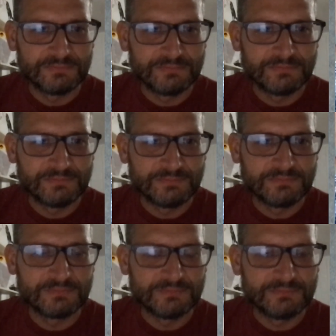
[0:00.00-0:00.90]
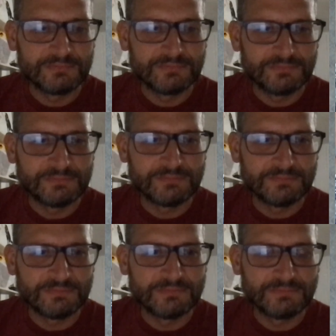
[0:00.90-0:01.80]

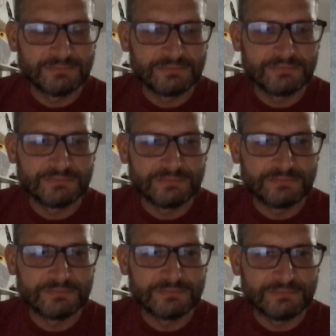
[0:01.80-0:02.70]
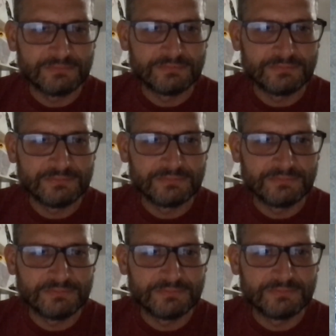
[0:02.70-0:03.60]

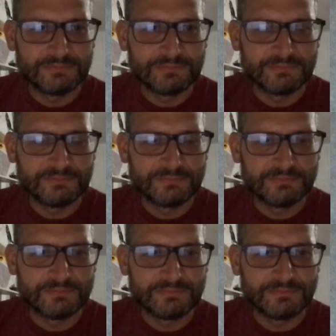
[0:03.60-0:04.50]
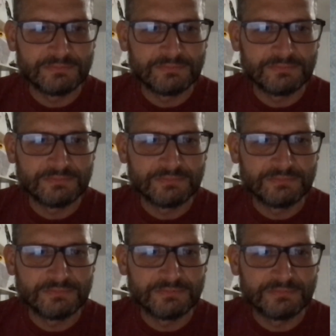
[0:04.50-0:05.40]

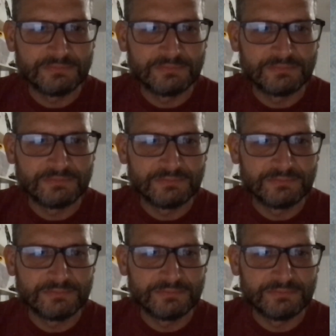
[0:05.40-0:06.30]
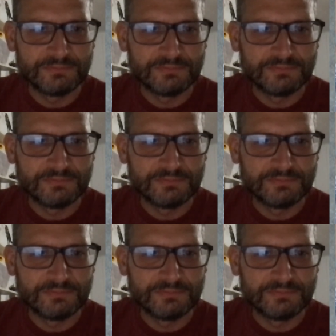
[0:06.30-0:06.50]
[no speech]